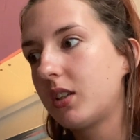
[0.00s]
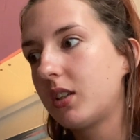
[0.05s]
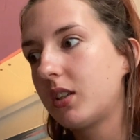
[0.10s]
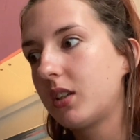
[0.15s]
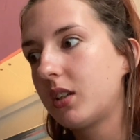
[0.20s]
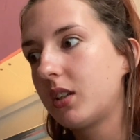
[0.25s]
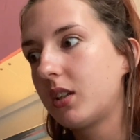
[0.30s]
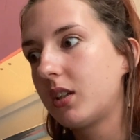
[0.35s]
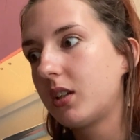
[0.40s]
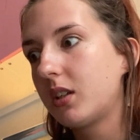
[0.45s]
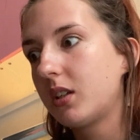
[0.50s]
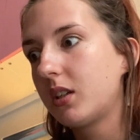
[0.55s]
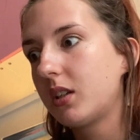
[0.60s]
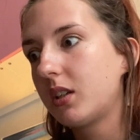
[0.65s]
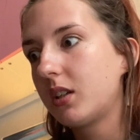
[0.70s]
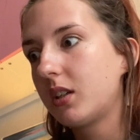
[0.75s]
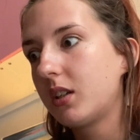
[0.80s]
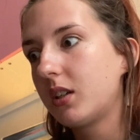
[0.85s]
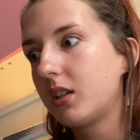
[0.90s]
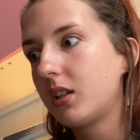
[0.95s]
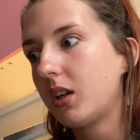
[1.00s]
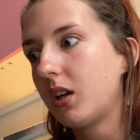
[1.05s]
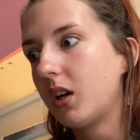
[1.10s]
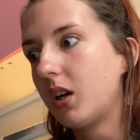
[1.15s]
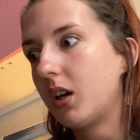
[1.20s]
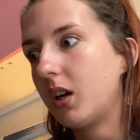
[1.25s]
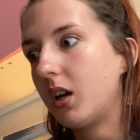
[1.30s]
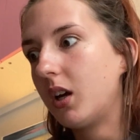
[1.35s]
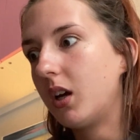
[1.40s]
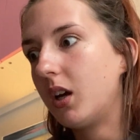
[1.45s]

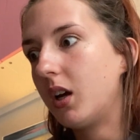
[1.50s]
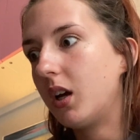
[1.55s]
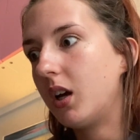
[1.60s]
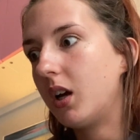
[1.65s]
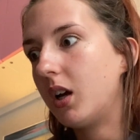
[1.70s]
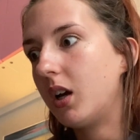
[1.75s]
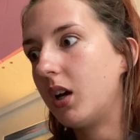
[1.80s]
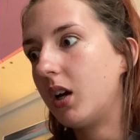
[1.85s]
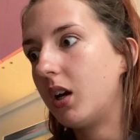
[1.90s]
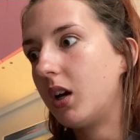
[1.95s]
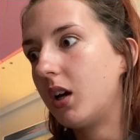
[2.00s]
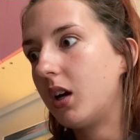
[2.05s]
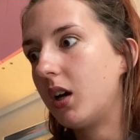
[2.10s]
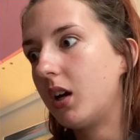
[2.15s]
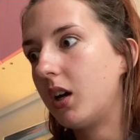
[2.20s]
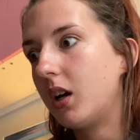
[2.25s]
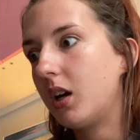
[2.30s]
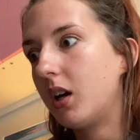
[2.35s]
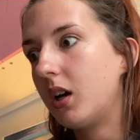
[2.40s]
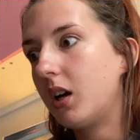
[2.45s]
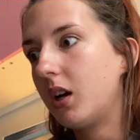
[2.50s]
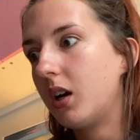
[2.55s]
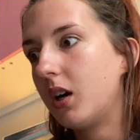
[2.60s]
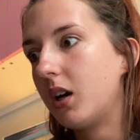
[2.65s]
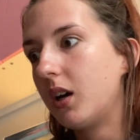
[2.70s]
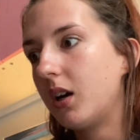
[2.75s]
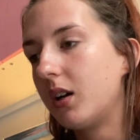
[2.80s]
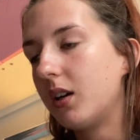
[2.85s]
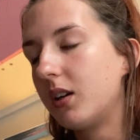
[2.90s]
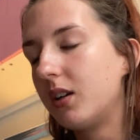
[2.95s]

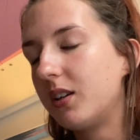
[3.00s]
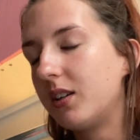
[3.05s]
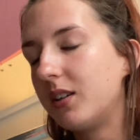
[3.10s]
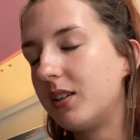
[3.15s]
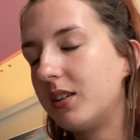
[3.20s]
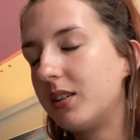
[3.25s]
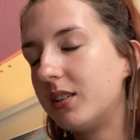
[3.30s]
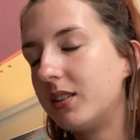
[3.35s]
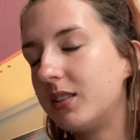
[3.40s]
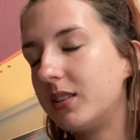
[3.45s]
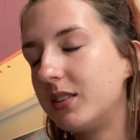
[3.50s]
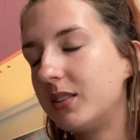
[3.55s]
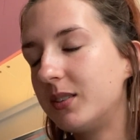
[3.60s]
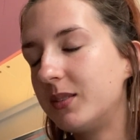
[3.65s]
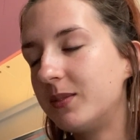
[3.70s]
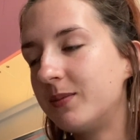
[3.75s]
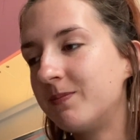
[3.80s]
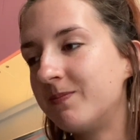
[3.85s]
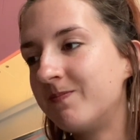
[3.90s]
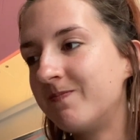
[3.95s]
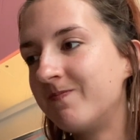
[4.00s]
No one is speaking in this clip.